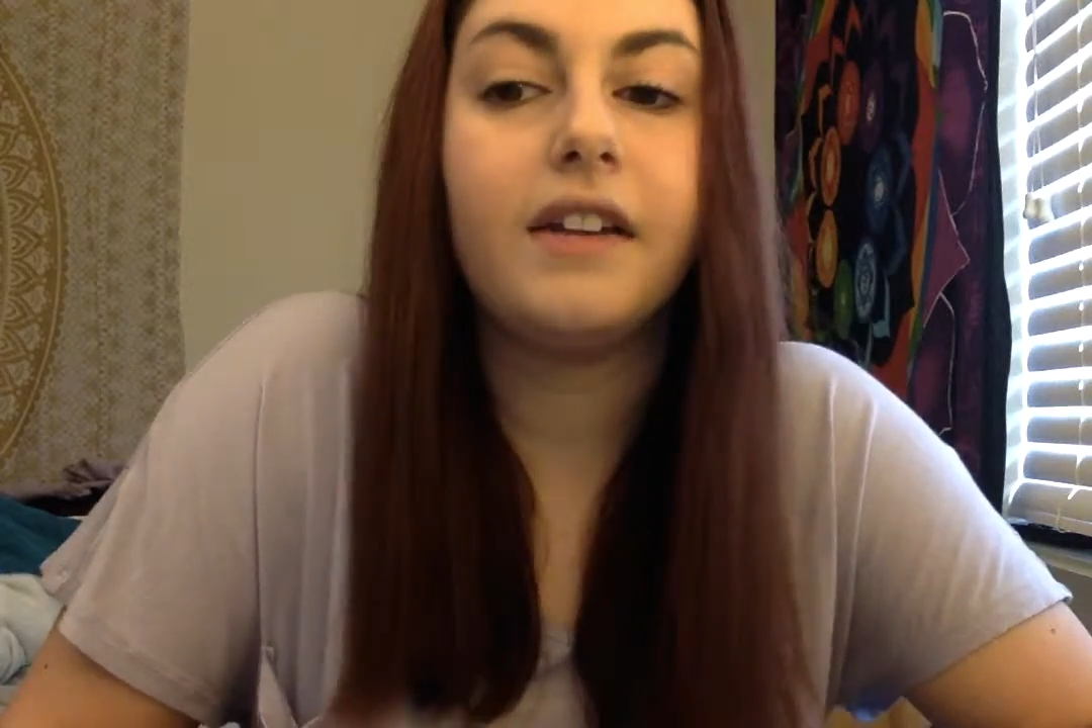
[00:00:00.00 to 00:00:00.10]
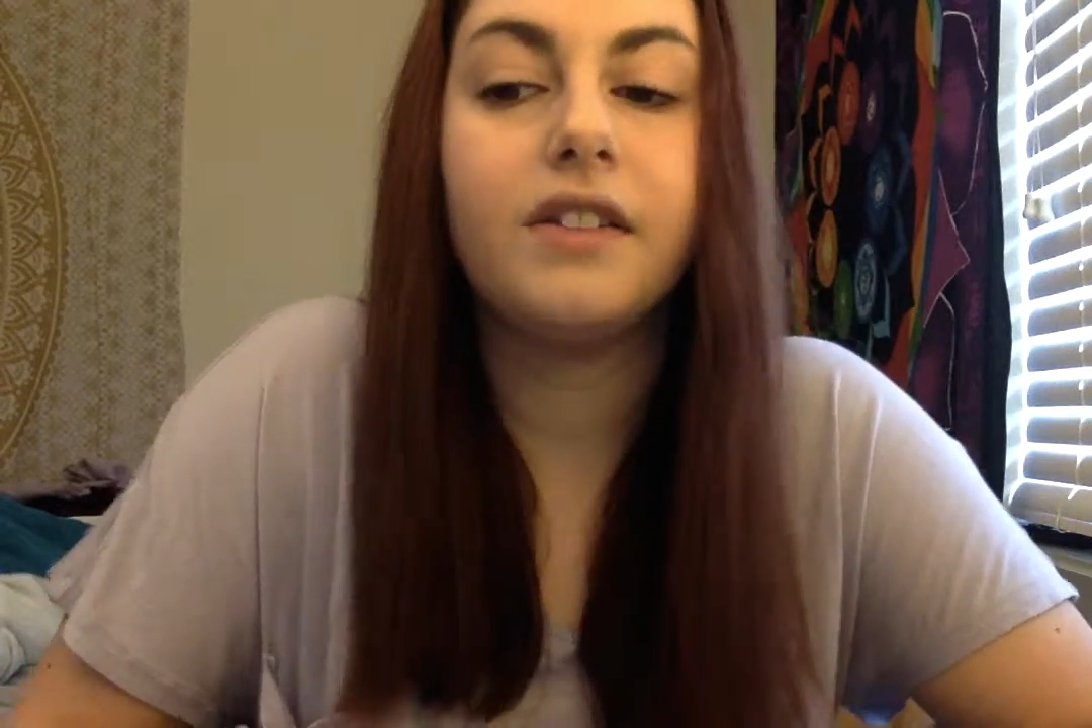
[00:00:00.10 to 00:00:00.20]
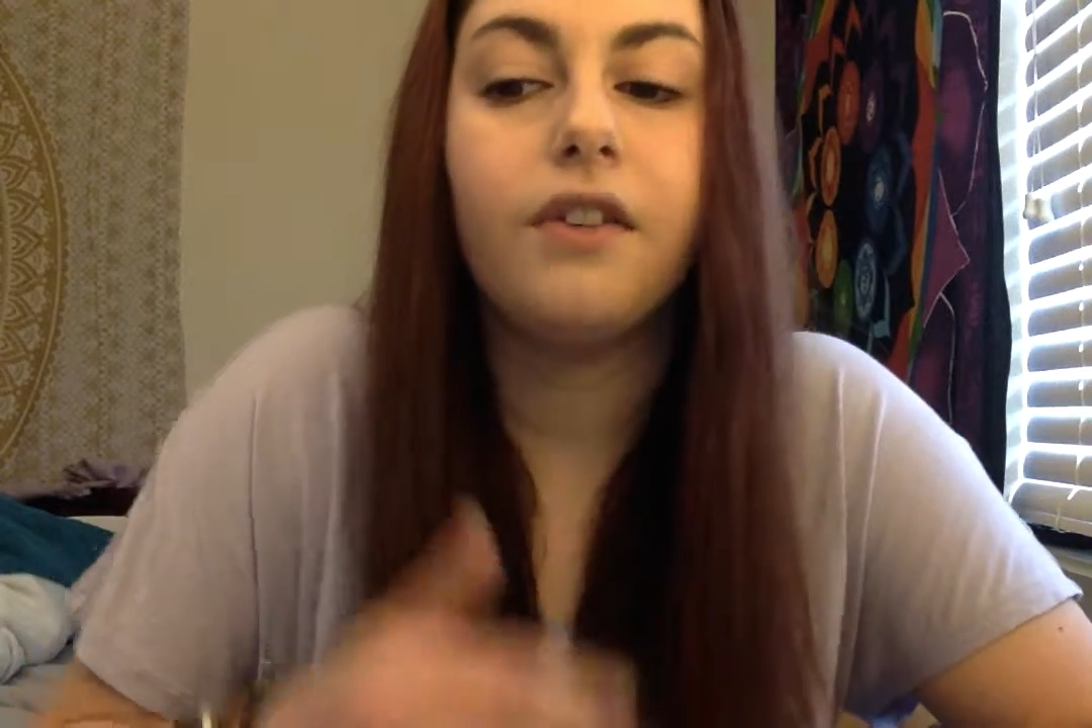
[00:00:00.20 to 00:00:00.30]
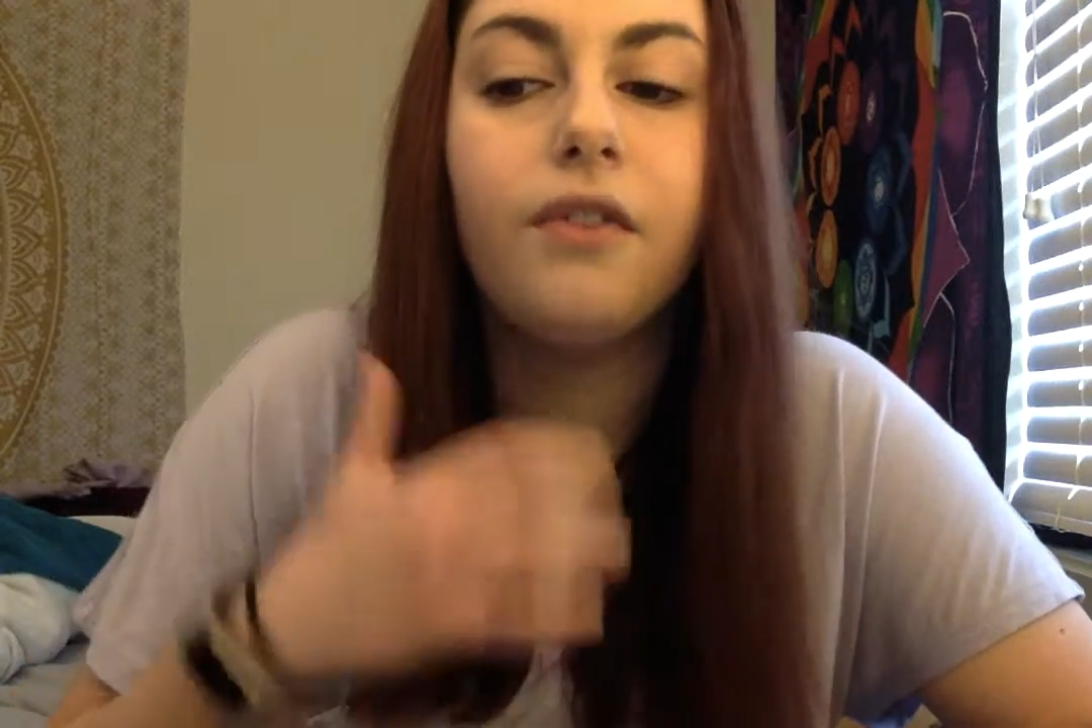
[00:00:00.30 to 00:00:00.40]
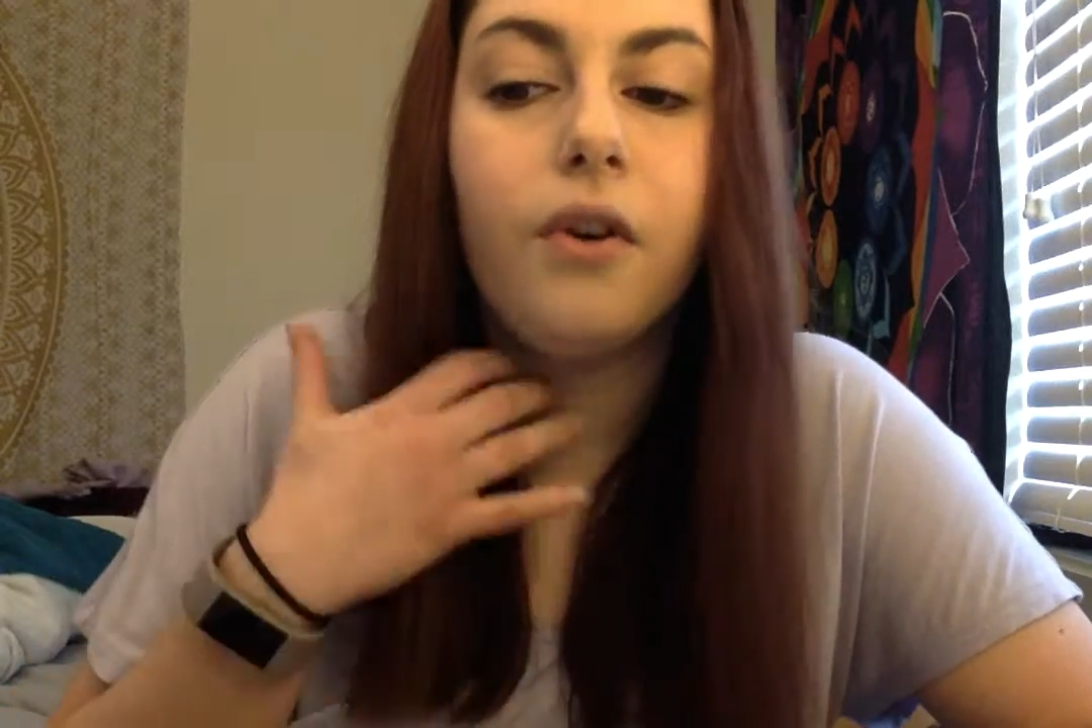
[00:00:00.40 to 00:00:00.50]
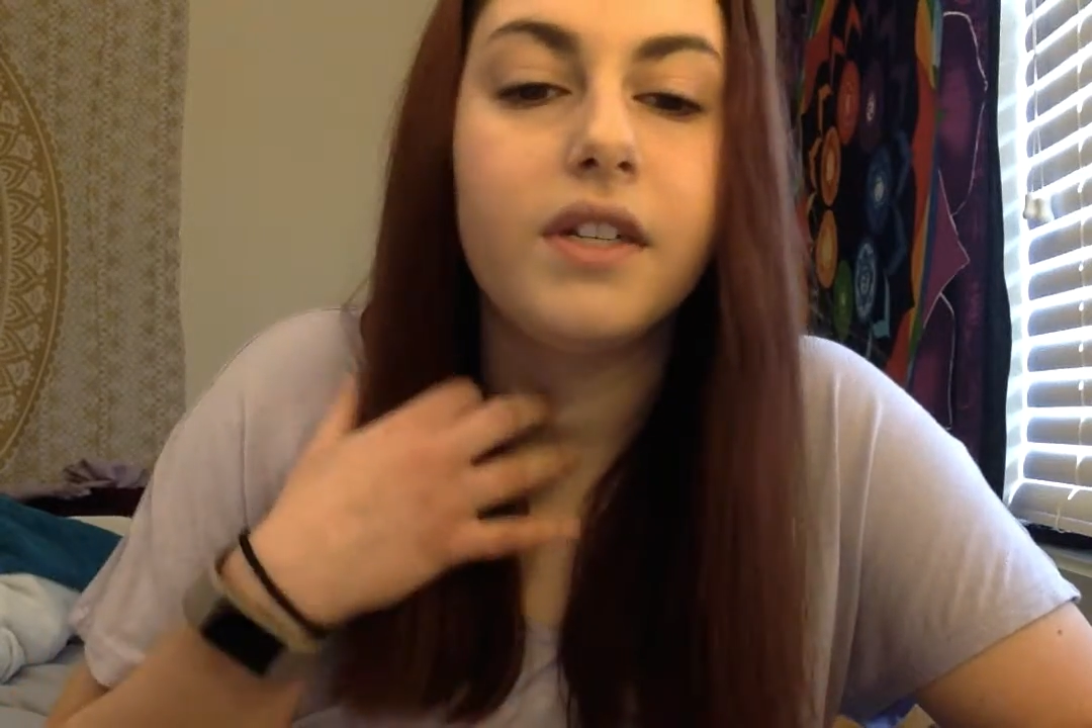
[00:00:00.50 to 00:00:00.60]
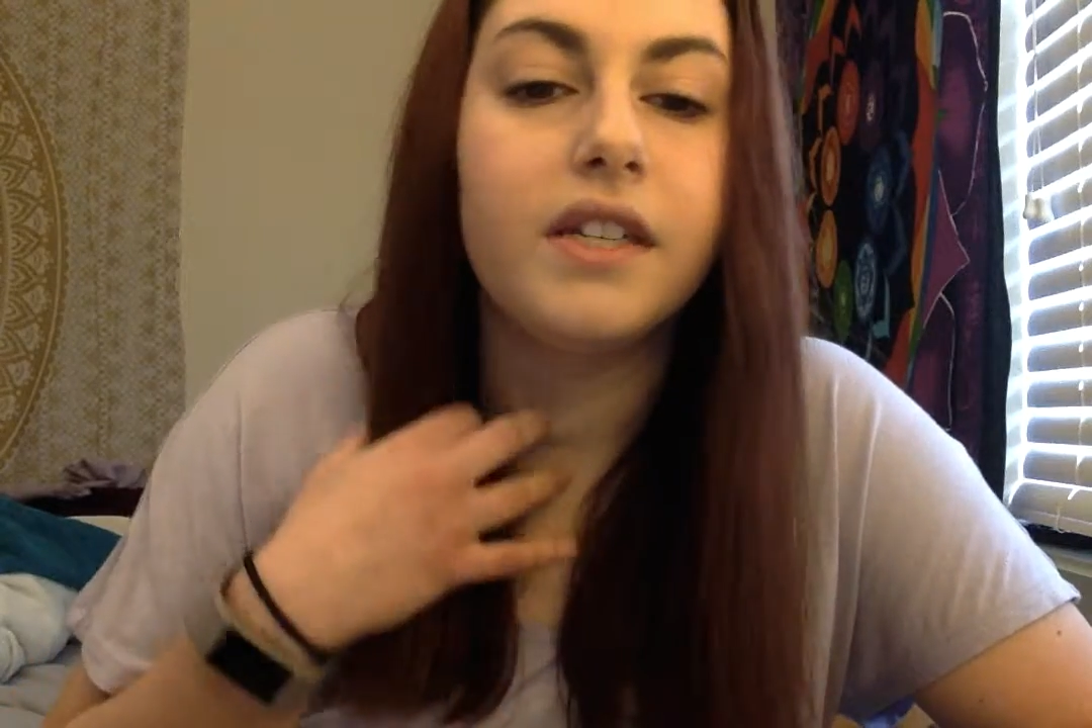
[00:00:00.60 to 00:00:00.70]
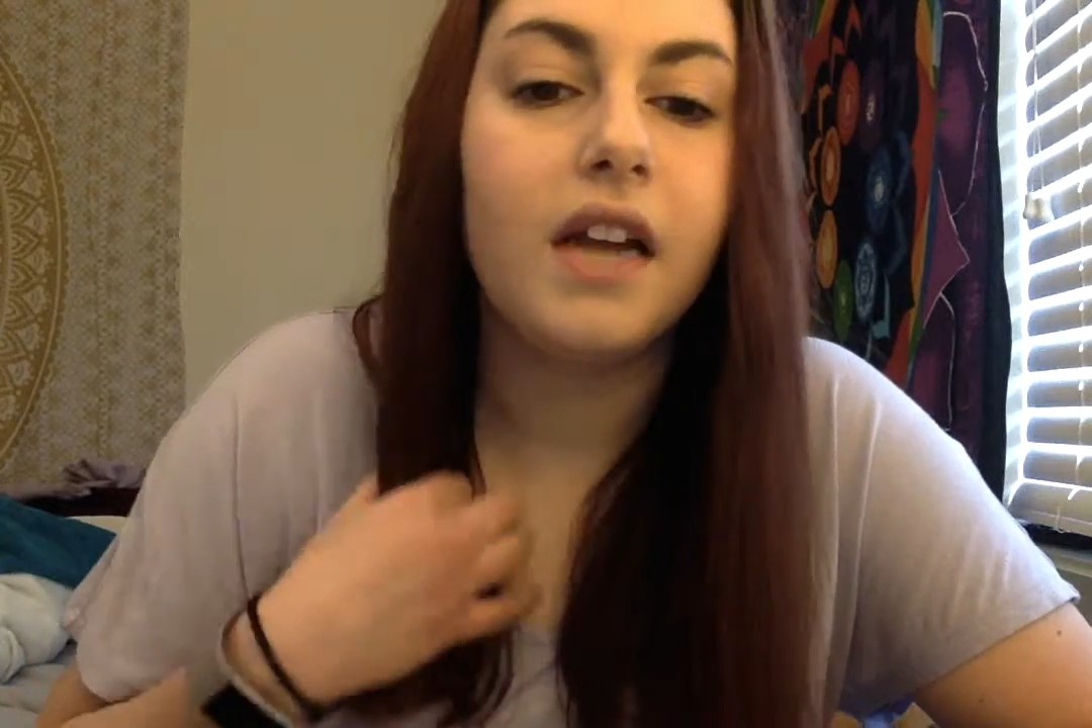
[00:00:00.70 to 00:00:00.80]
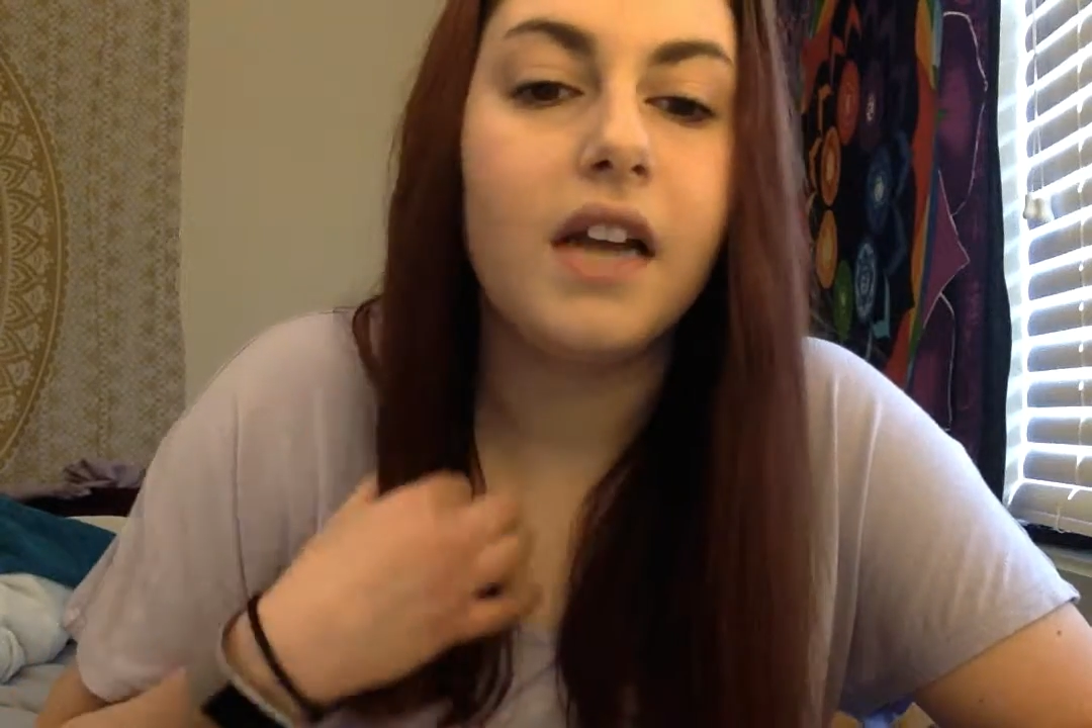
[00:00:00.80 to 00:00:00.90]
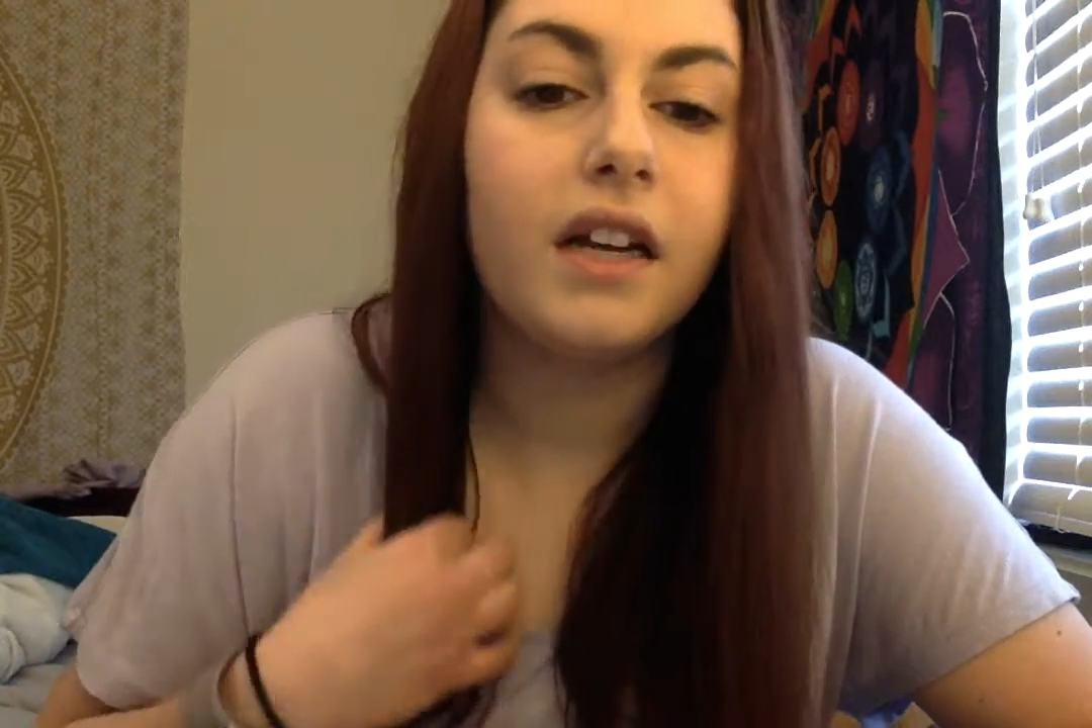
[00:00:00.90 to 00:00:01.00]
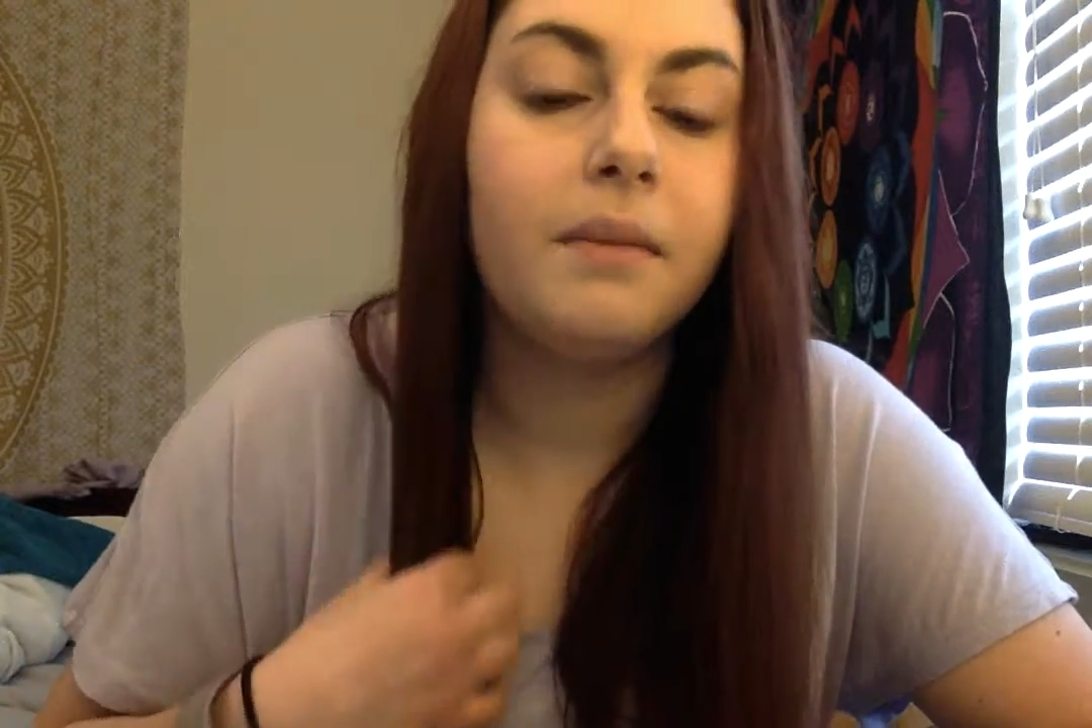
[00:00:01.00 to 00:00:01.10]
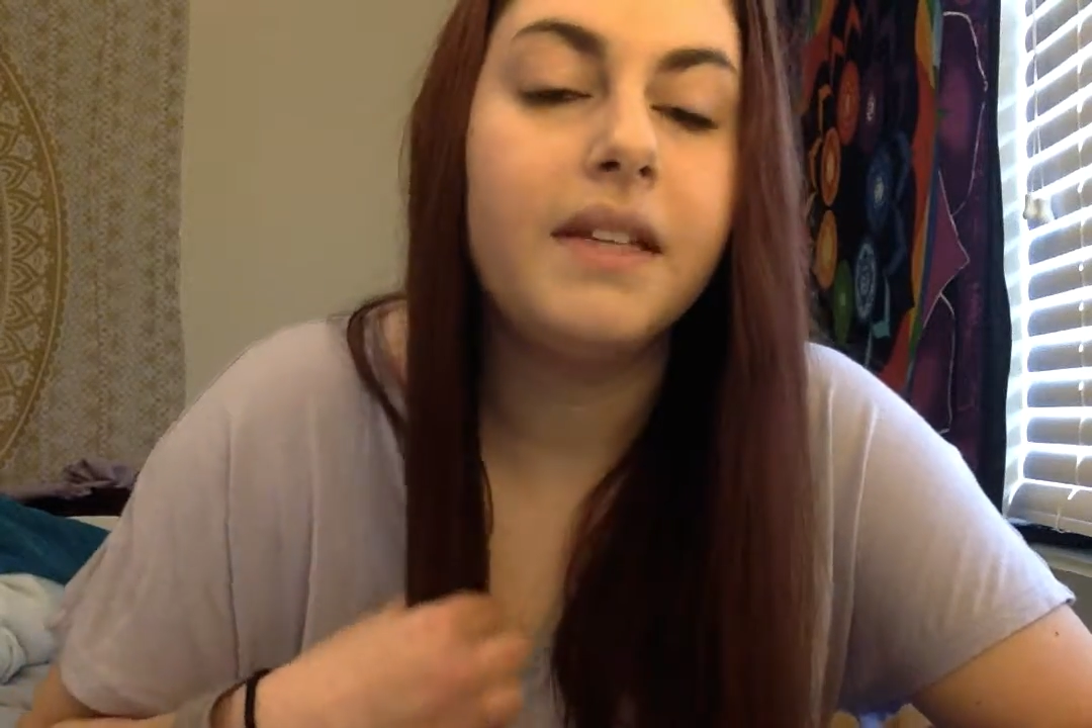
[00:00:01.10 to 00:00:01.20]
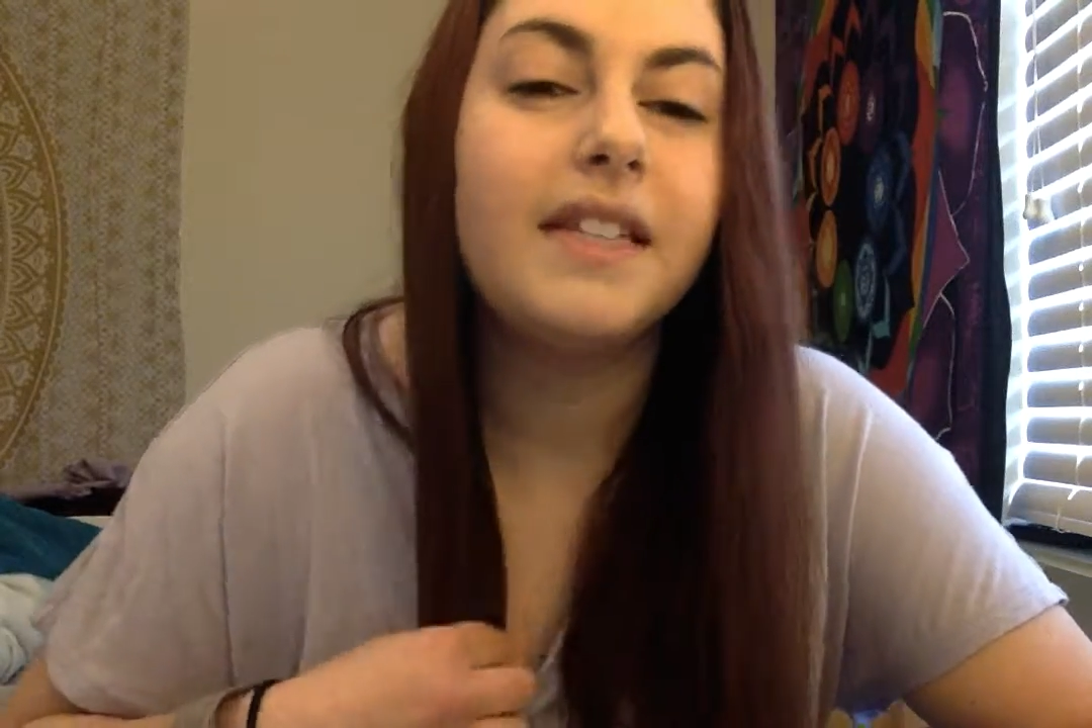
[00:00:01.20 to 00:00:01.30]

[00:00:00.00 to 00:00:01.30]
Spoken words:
Of course, it's not going to be the same